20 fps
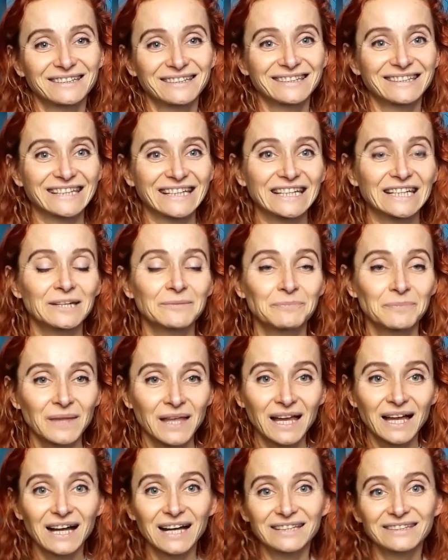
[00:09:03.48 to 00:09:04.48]
thing
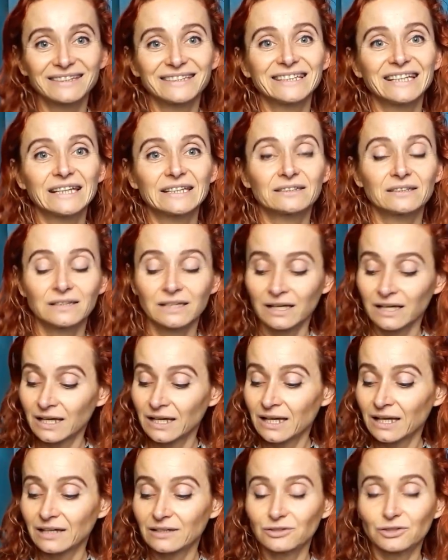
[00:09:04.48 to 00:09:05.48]
at the end.
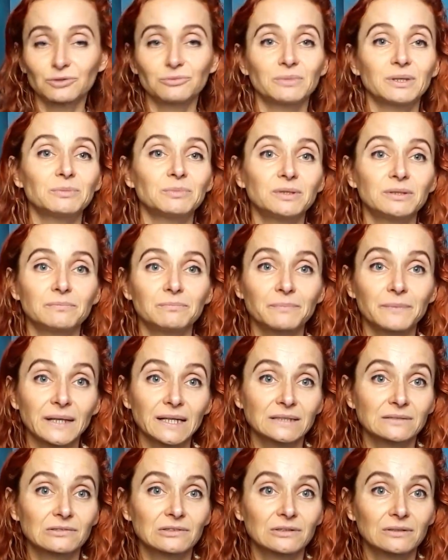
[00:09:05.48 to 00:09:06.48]
So maybe
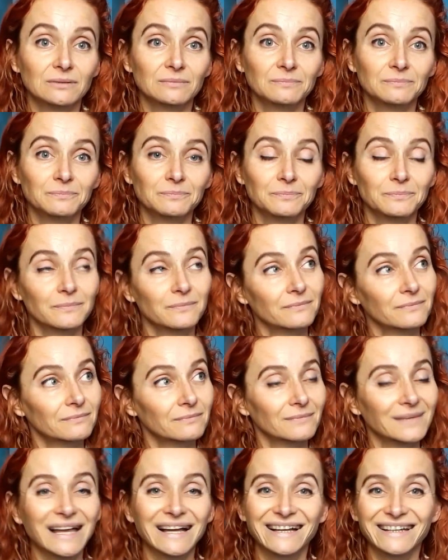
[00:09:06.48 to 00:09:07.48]
next time
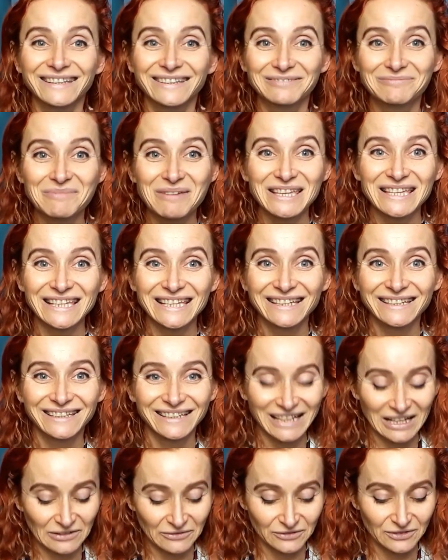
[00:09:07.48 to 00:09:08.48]
I can make
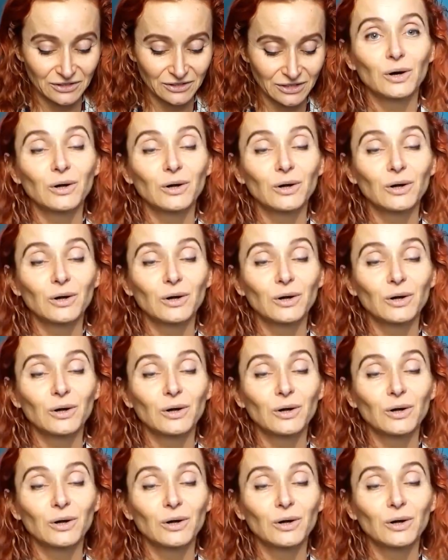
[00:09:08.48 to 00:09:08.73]
cuffs.